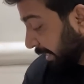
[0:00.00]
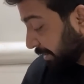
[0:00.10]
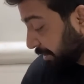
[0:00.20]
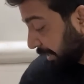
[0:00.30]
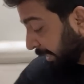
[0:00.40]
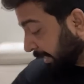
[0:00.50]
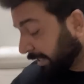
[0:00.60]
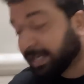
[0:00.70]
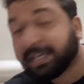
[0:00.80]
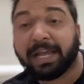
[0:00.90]
H A
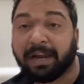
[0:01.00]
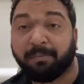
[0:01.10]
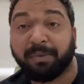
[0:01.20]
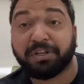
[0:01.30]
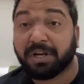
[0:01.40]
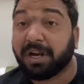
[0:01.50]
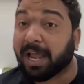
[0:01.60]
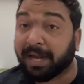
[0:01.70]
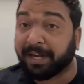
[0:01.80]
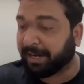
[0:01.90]
E L, Michael
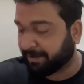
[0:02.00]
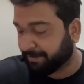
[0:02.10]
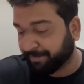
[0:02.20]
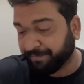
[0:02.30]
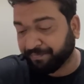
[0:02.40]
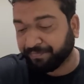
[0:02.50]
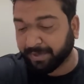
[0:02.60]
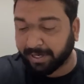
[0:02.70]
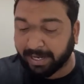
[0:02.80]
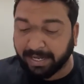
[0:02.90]
Halliday,
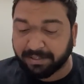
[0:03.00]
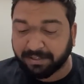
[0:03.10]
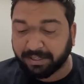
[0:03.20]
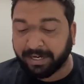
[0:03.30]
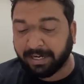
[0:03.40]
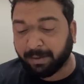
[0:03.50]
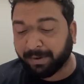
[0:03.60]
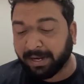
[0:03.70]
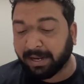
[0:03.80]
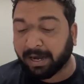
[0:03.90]
H A L
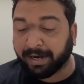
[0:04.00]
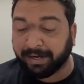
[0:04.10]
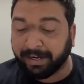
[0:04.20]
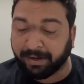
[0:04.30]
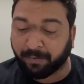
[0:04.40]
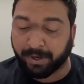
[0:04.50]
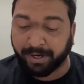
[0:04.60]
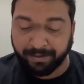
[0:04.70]
L I D A Y.